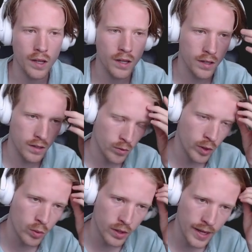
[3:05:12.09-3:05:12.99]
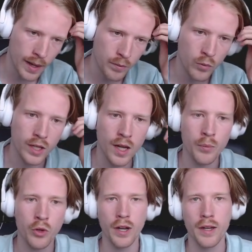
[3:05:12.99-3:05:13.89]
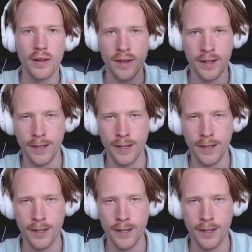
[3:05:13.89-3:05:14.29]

the real world app. We upgraded